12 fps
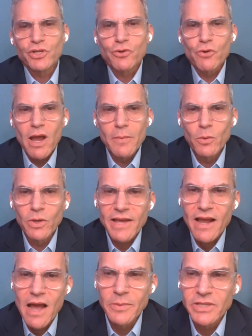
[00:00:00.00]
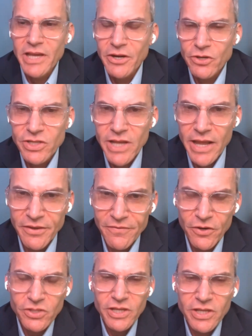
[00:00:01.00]
you were describing what that commentator
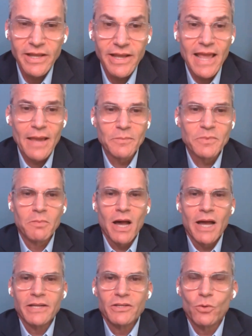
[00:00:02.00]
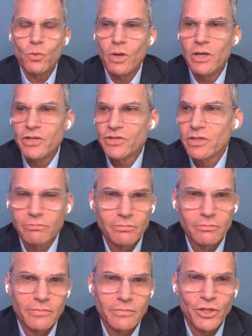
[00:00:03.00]
said, the first thing that came to mind
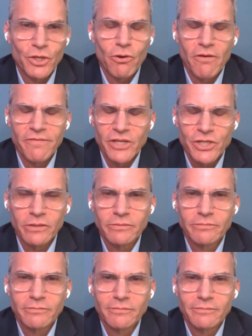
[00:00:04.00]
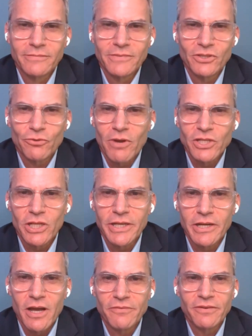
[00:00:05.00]
was Eurovision,
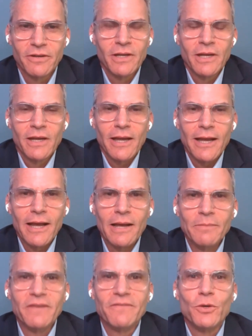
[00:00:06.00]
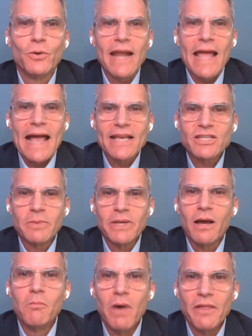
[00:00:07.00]
strangely enough. If you had
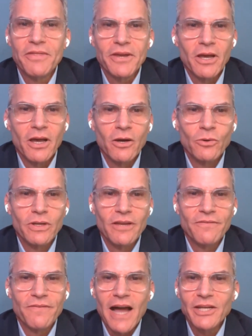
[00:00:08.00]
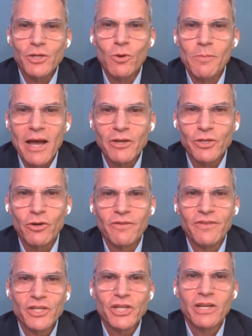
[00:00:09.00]
asked me a month ago if I knew about
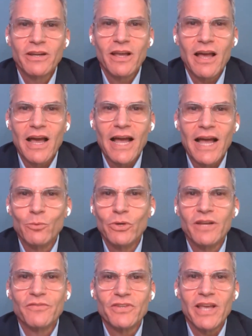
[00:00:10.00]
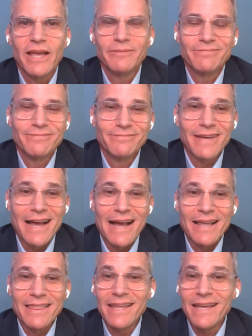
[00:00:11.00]
Eurovision, I would have said,
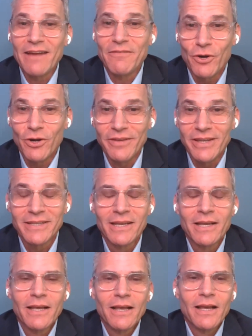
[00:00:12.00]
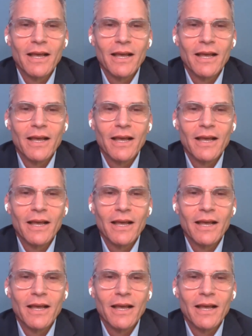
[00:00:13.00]
I think I've heard of it.